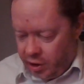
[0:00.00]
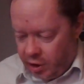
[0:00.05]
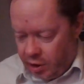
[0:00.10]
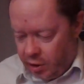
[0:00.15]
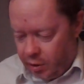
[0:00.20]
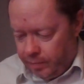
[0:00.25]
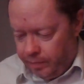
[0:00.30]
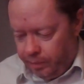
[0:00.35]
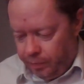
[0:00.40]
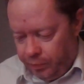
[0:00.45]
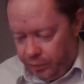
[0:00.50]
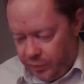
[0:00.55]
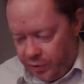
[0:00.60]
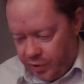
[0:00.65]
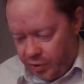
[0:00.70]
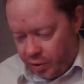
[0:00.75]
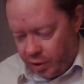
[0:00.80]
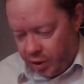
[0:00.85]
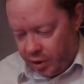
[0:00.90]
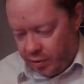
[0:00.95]
So
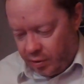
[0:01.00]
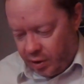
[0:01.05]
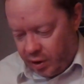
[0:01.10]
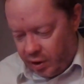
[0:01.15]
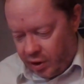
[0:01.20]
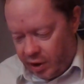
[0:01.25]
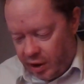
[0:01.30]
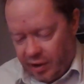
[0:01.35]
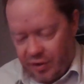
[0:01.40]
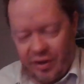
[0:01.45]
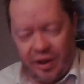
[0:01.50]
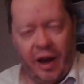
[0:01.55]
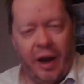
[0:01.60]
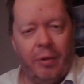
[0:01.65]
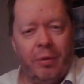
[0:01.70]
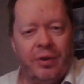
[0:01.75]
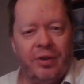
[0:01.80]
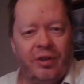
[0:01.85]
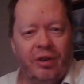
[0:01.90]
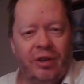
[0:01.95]
I guess
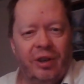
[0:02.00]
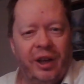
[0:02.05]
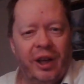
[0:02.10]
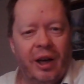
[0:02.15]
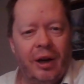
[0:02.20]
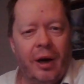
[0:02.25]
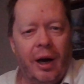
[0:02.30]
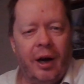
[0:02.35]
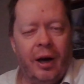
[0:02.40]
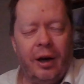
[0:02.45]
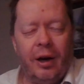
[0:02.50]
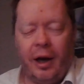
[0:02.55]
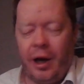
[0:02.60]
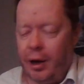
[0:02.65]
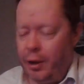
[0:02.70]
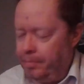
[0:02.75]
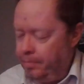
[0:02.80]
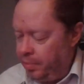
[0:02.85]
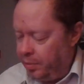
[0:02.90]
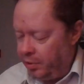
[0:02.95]
I was early
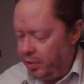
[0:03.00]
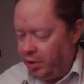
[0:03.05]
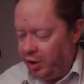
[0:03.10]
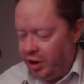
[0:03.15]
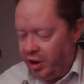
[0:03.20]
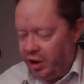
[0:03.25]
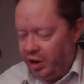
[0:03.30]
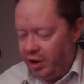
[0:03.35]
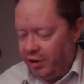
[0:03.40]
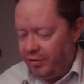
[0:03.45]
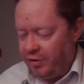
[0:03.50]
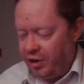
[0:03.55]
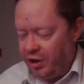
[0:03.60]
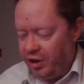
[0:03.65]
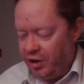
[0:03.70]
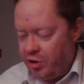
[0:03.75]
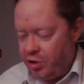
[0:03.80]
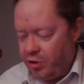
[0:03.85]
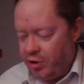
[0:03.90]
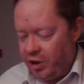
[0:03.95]
up early enough
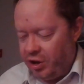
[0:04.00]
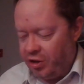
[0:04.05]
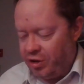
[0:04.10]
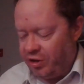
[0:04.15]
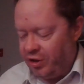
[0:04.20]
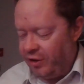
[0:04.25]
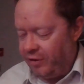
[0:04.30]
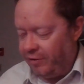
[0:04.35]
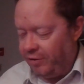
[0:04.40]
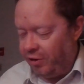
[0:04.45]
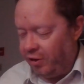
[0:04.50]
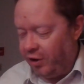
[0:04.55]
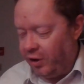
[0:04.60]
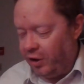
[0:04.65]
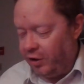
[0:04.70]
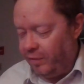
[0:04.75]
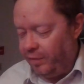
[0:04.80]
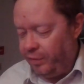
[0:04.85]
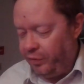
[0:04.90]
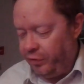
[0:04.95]
to enjoy the sun for
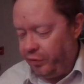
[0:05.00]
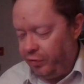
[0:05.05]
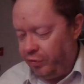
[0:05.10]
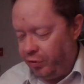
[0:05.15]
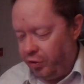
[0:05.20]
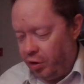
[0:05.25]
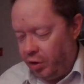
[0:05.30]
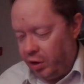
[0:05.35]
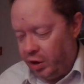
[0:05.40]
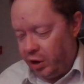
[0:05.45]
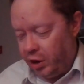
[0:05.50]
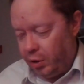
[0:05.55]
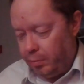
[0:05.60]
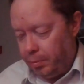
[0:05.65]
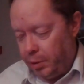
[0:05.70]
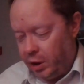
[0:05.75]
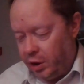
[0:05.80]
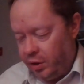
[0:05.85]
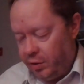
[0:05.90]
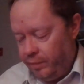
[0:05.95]
a
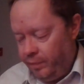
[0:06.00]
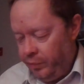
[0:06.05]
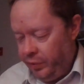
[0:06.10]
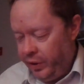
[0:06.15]
little bit.